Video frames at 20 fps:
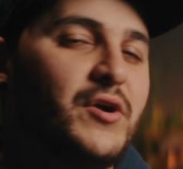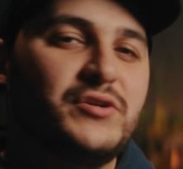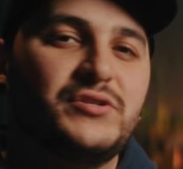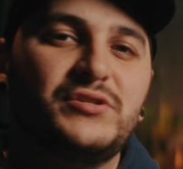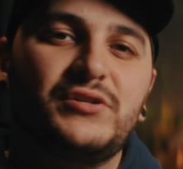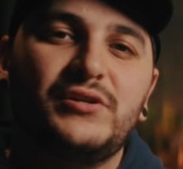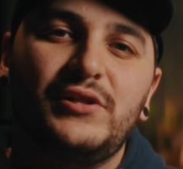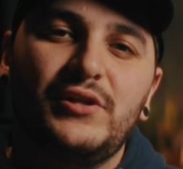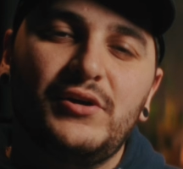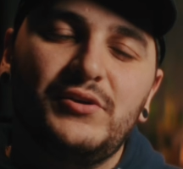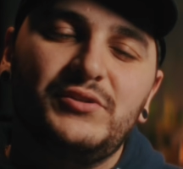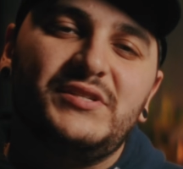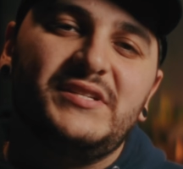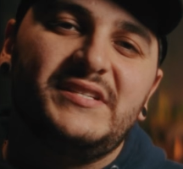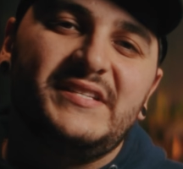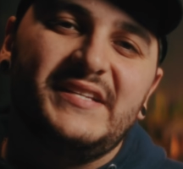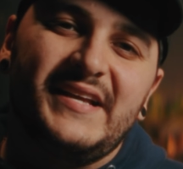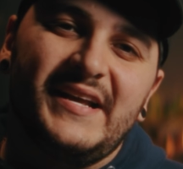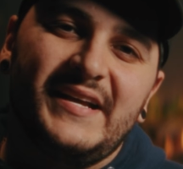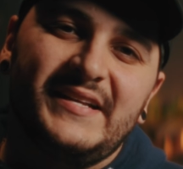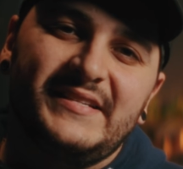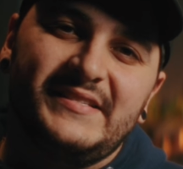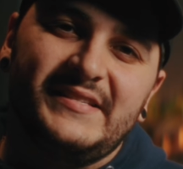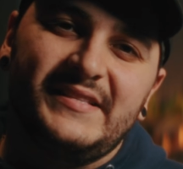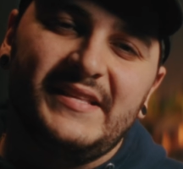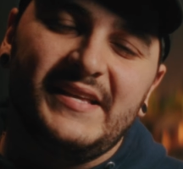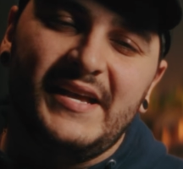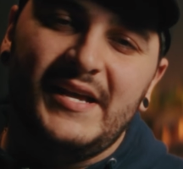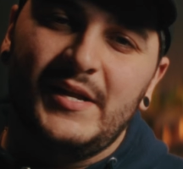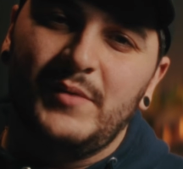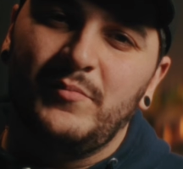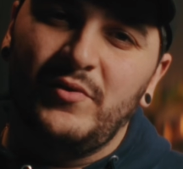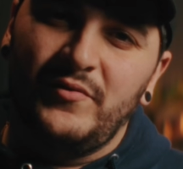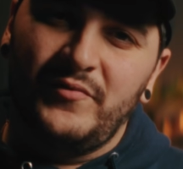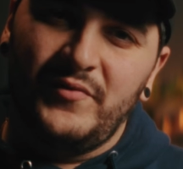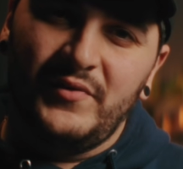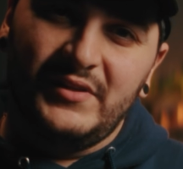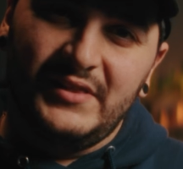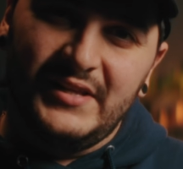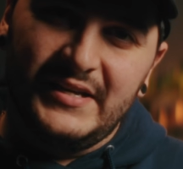as close as it gets to the
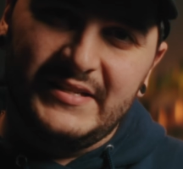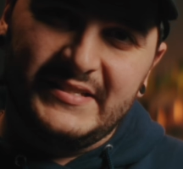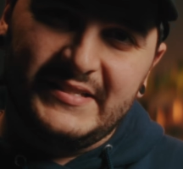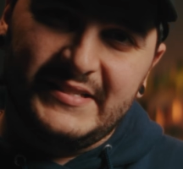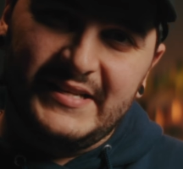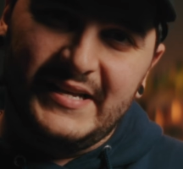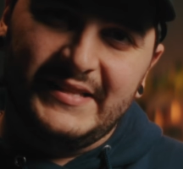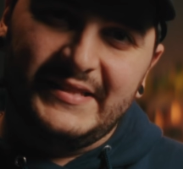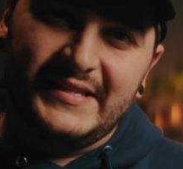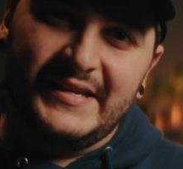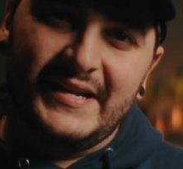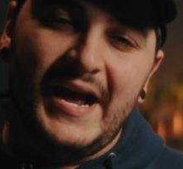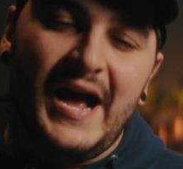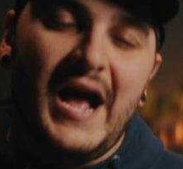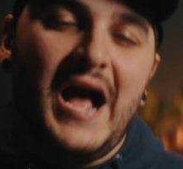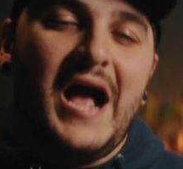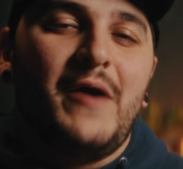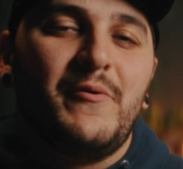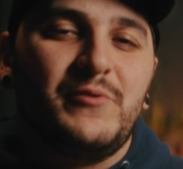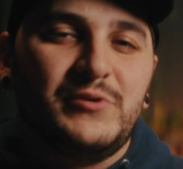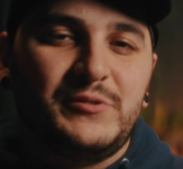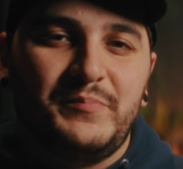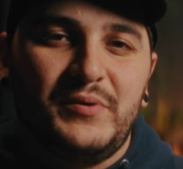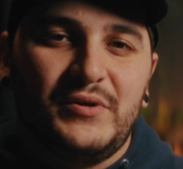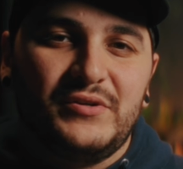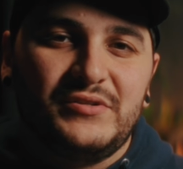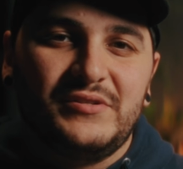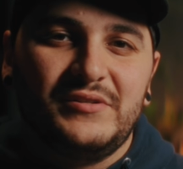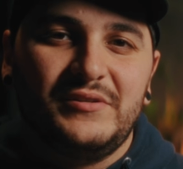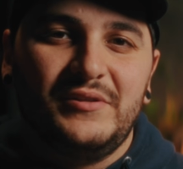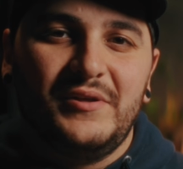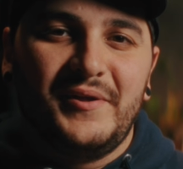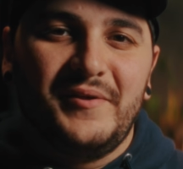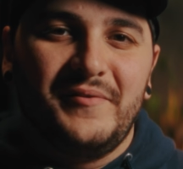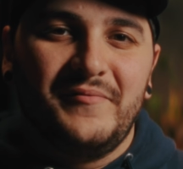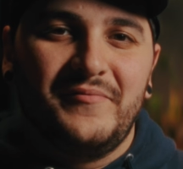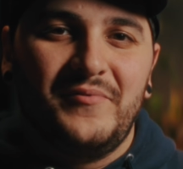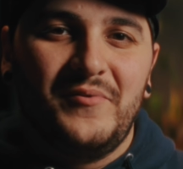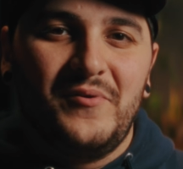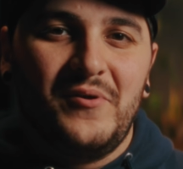anamorphic lens set that I was personally
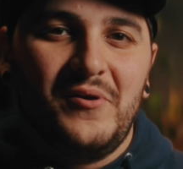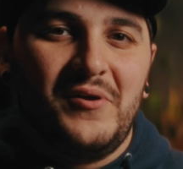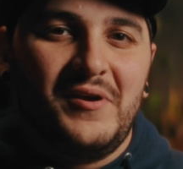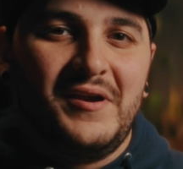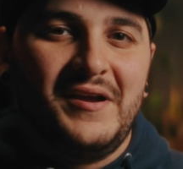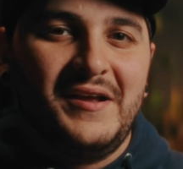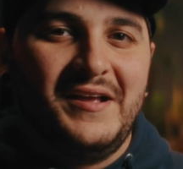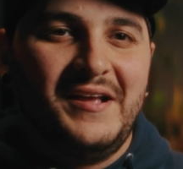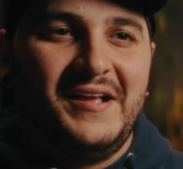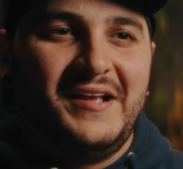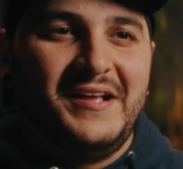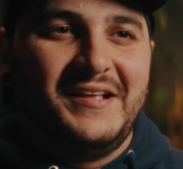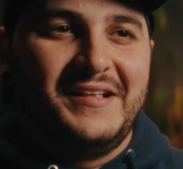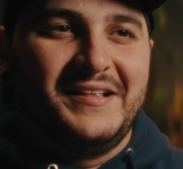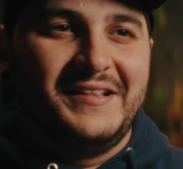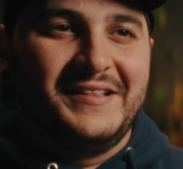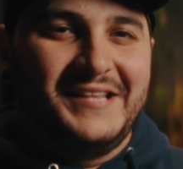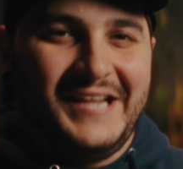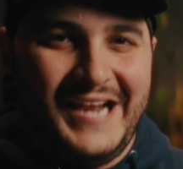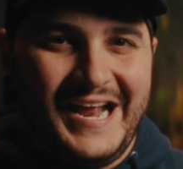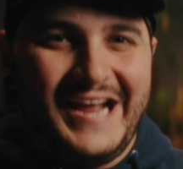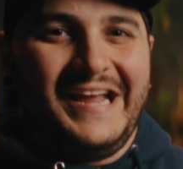looking for that I